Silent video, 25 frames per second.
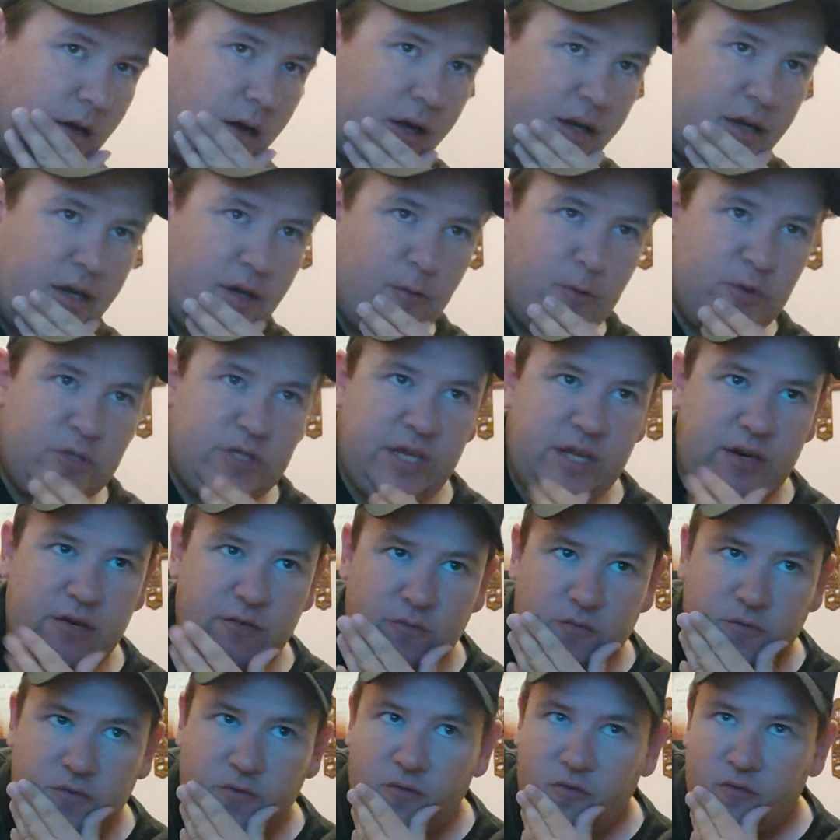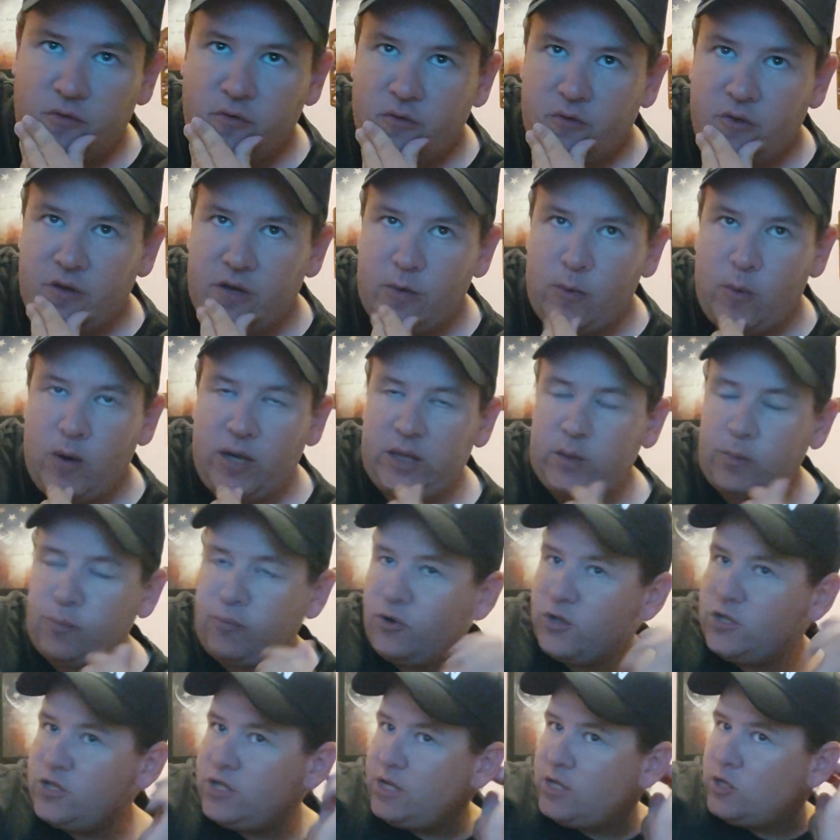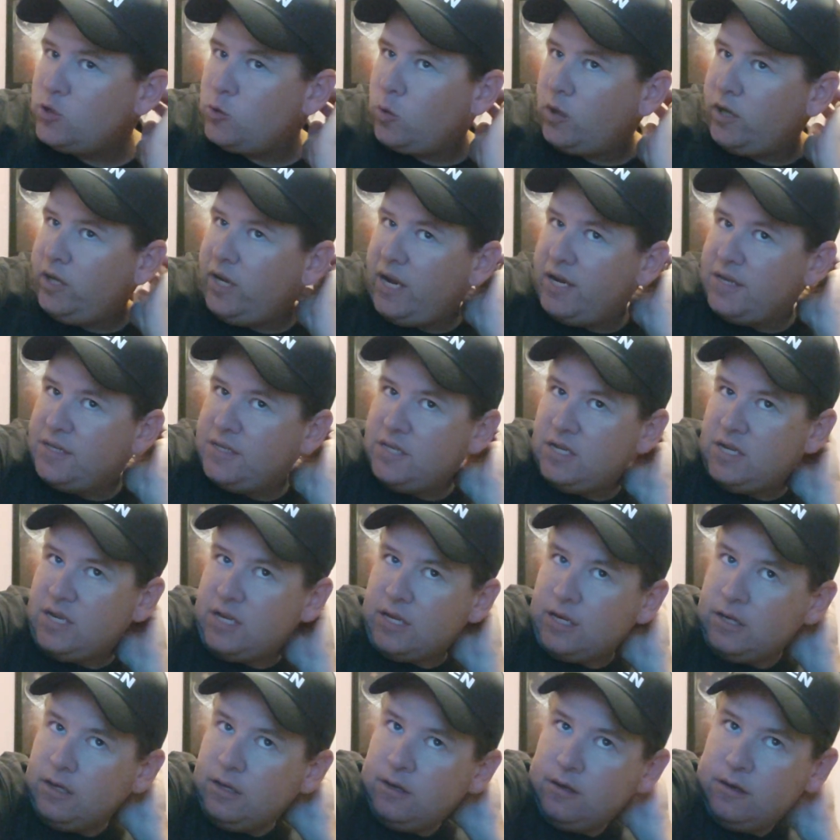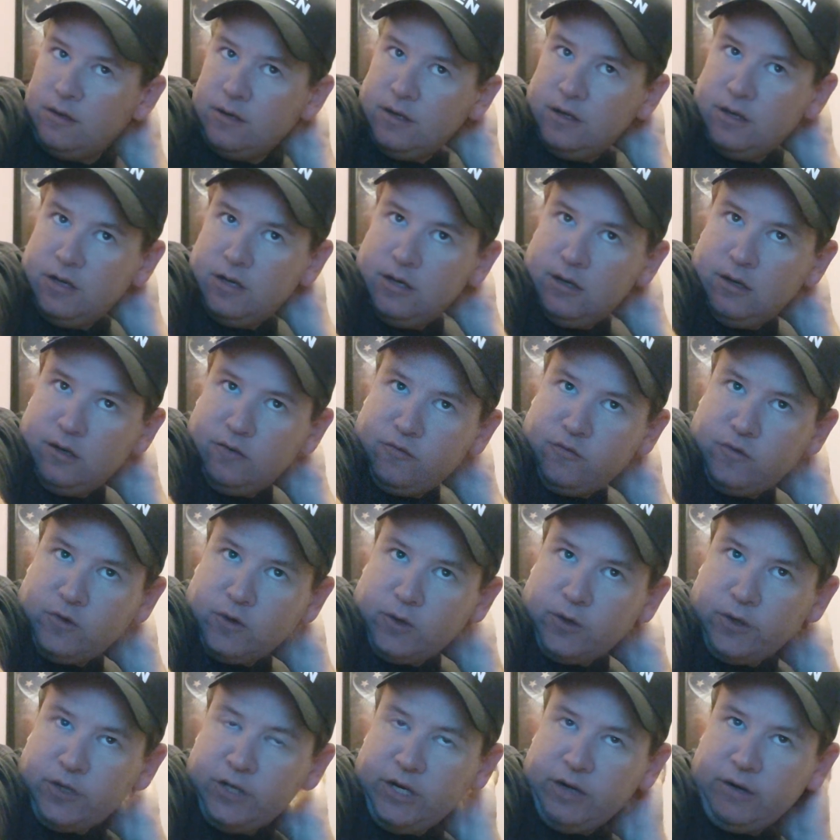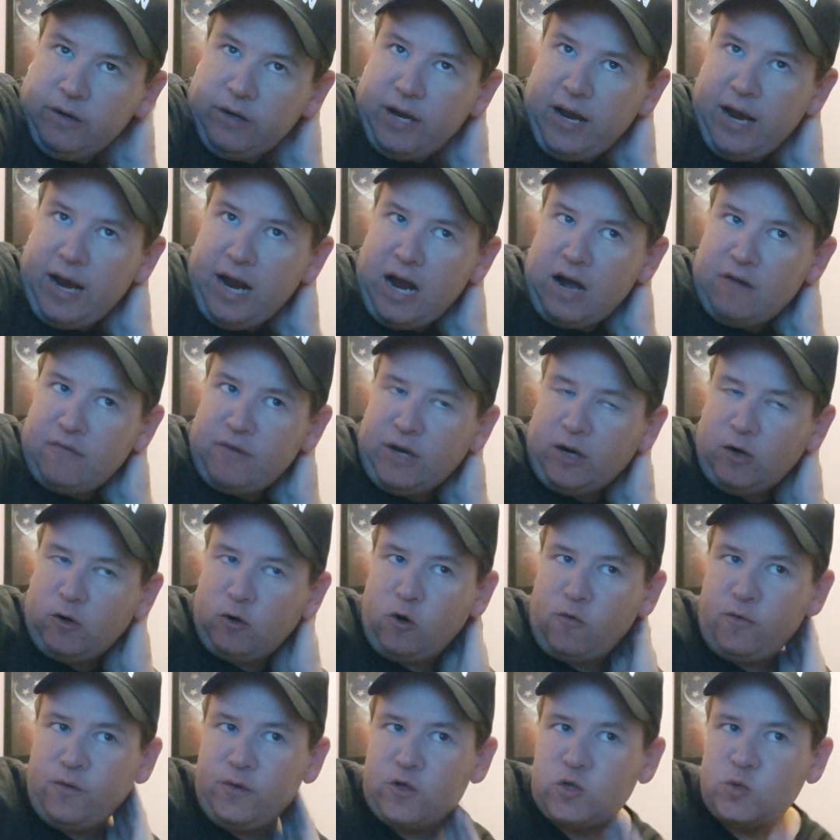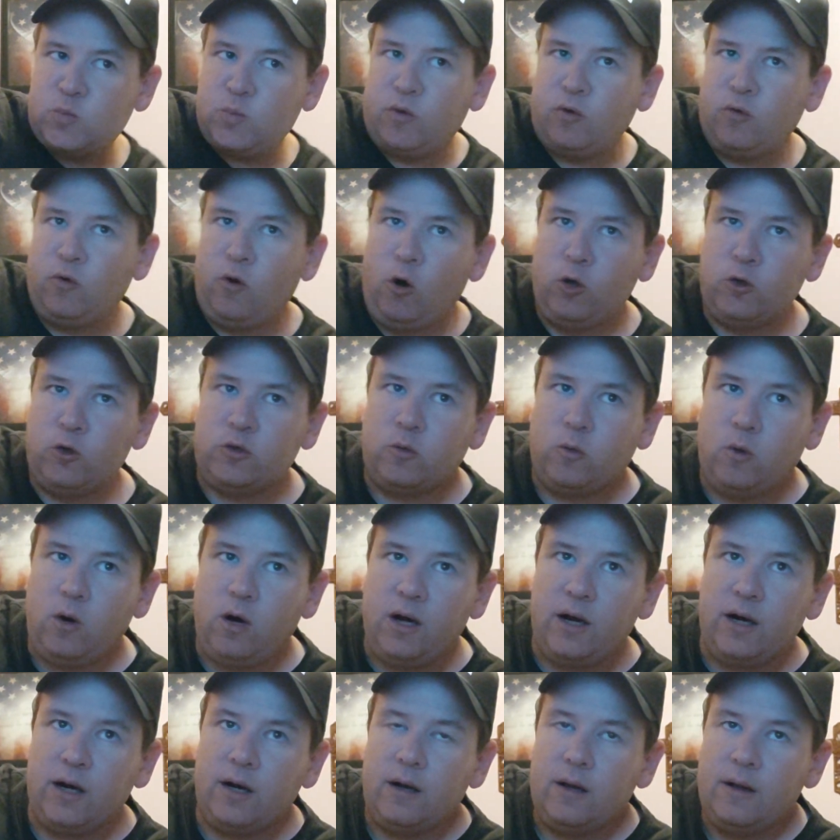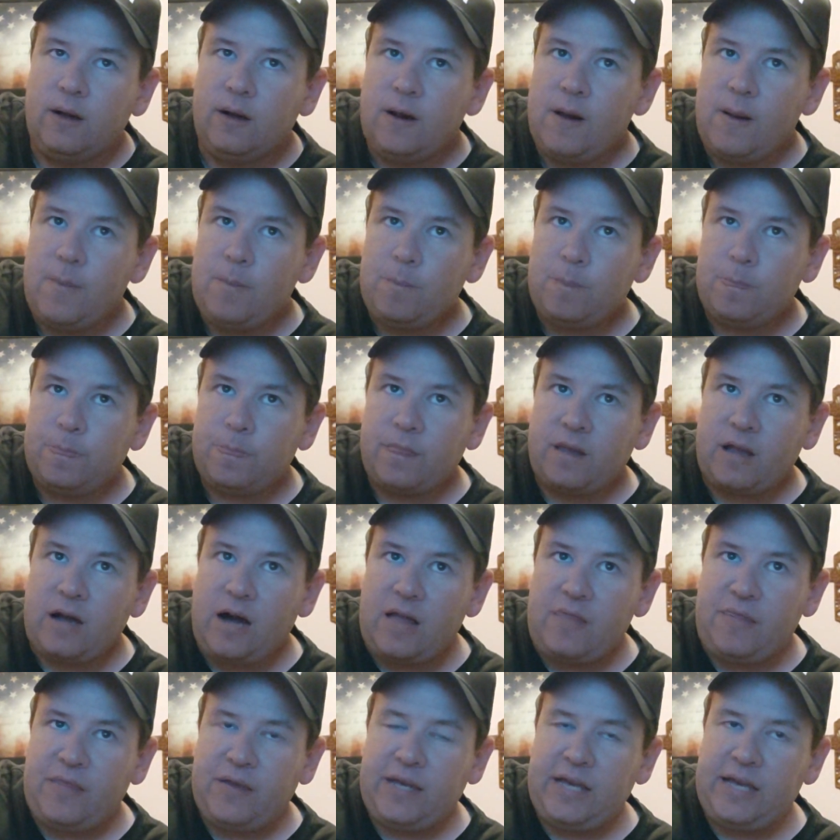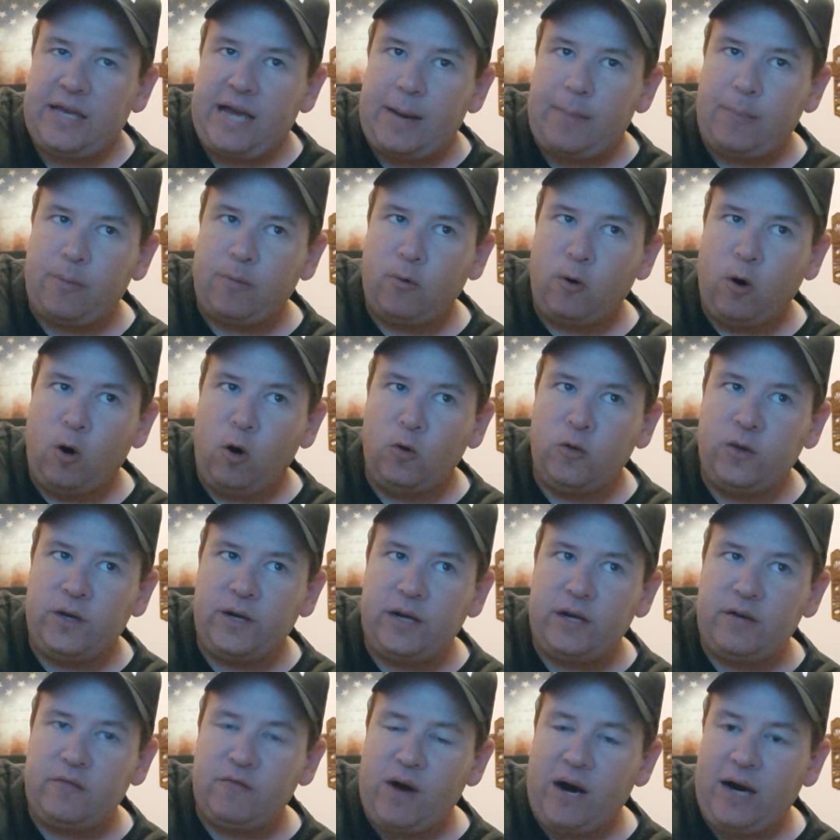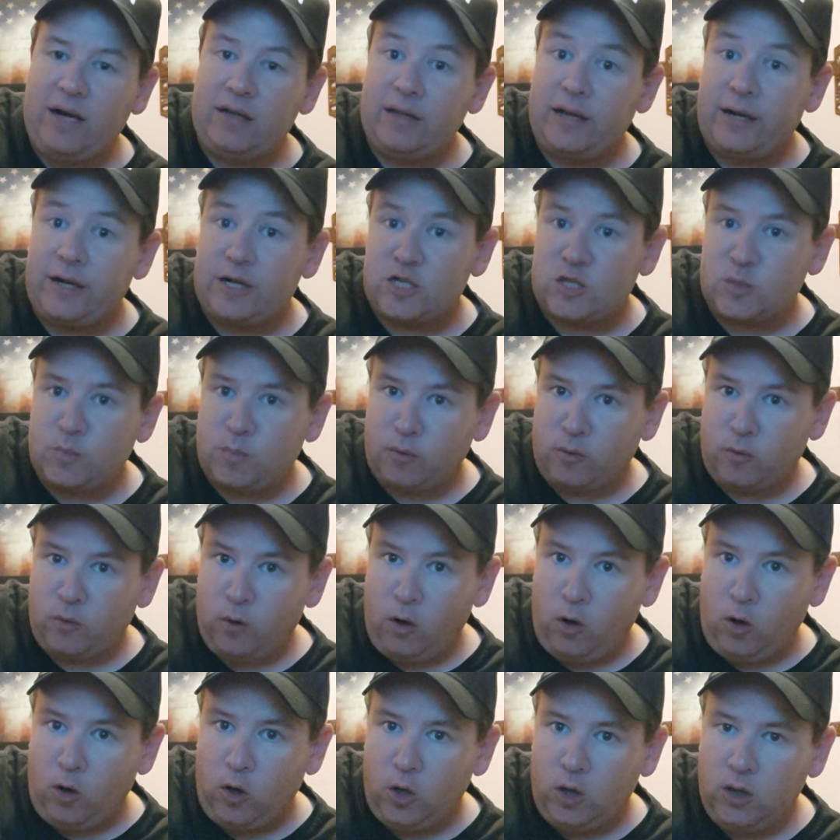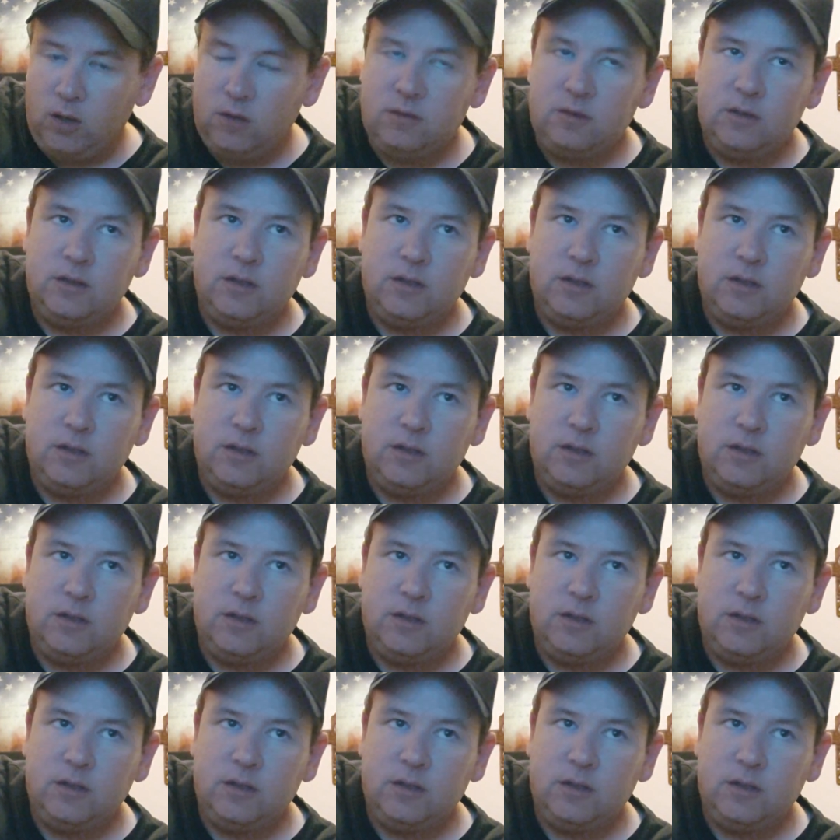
He went to prison in 2018 for a year and a half. I don't know if he was paroled or what. I think he got paroled and then violated his parole.